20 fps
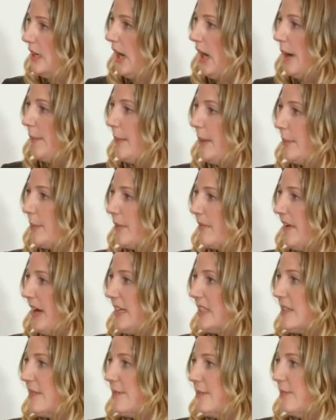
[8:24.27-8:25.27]
um, it
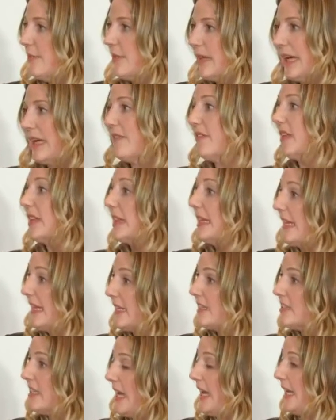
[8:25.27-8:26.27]
provides a kind of a link
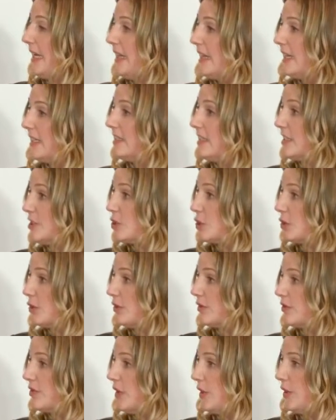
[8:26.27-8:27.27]
to anything digital.
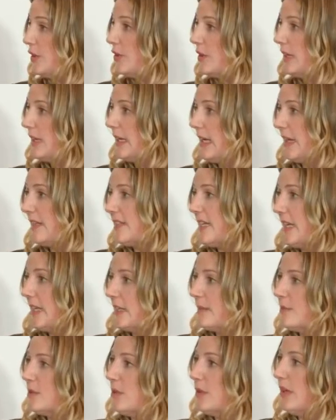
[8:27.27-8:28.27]
So you can get take
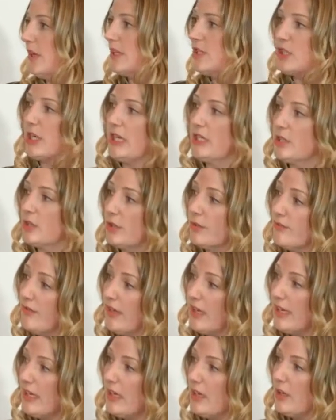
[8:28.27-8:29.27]
them to an educational
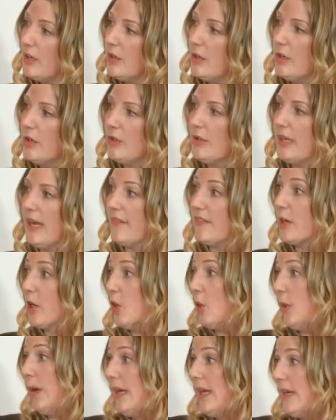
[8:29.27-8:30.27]
video, you can have a
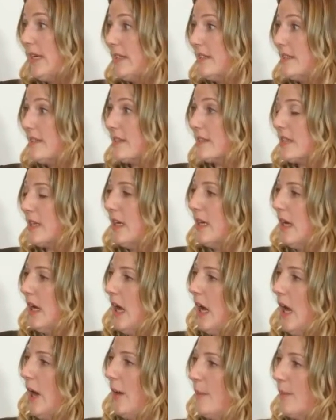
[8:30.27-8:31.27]
quiz,
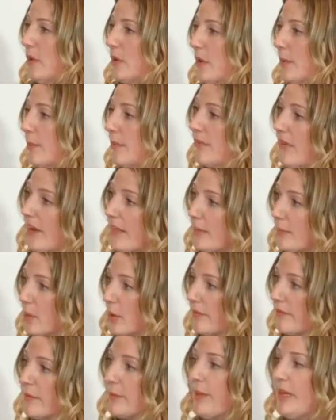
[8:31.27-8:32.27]
um, you can provide them
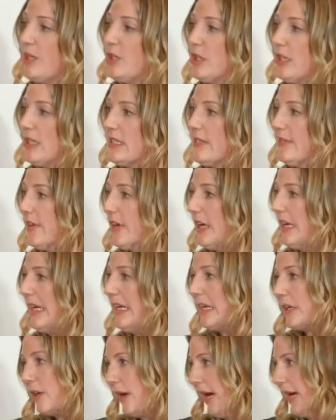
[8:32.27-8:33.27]
more information. It's a very
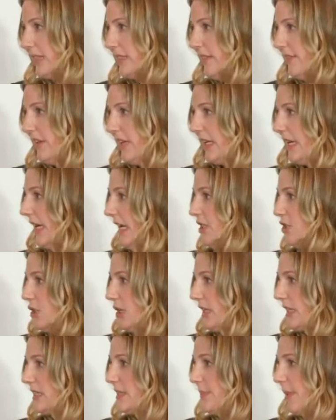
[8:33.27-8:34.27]
interactive and
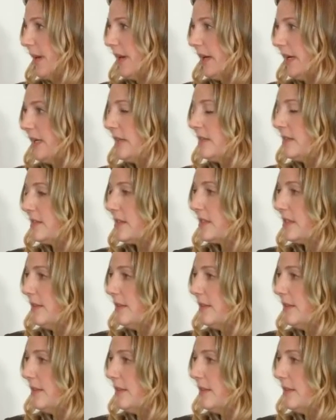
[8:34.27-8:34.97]
engaging experience.